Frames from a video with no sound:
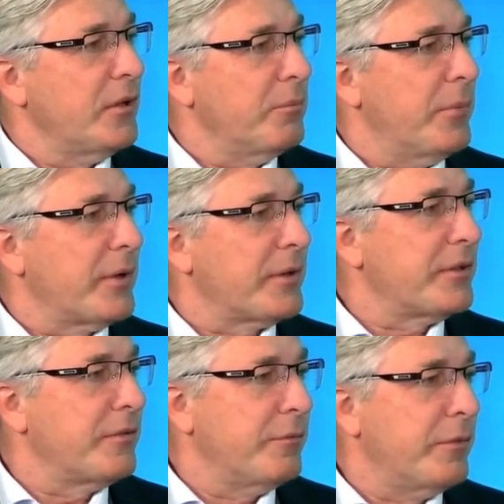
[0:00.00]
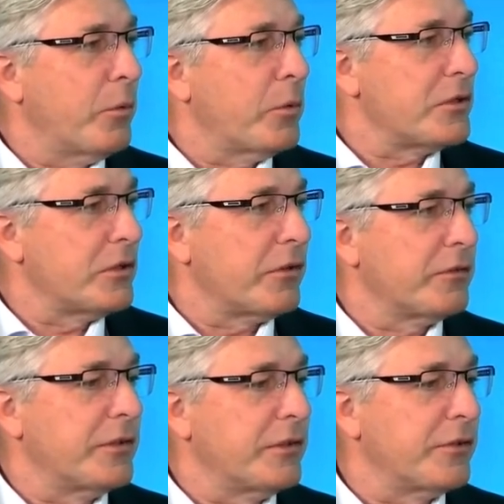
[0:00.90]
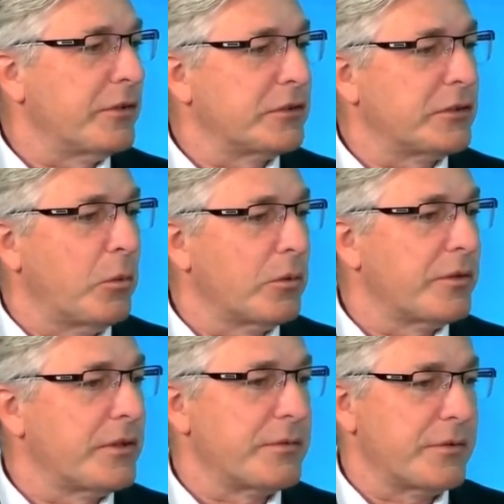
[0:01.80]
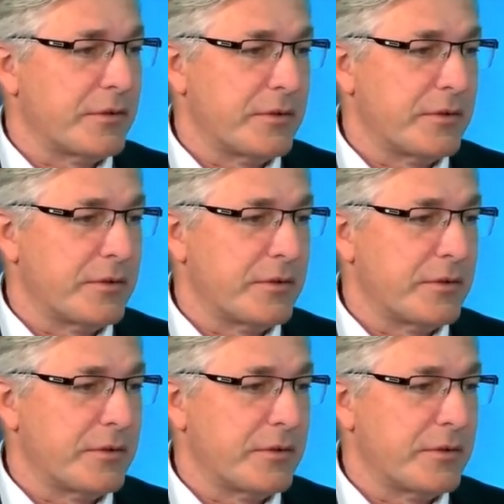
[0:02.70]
But there was a lot of different qualities,